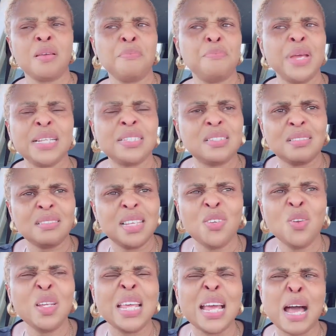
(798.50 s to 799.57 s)
But you
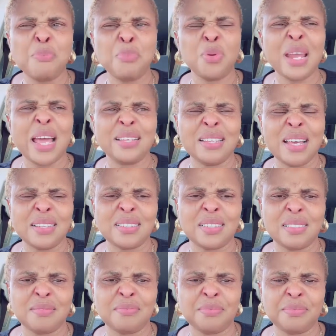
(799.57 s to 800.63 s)
know they happen like
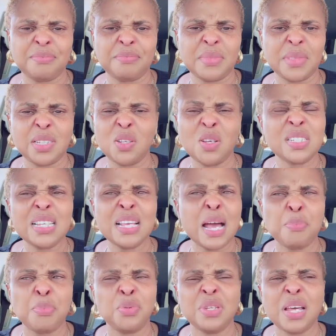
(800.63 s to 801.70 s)
that. It doesn't
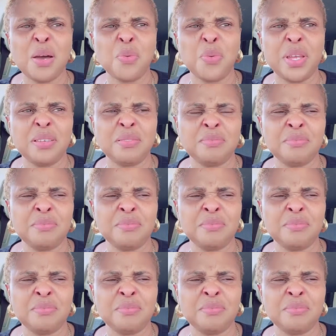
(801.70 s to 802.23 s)
happen that way.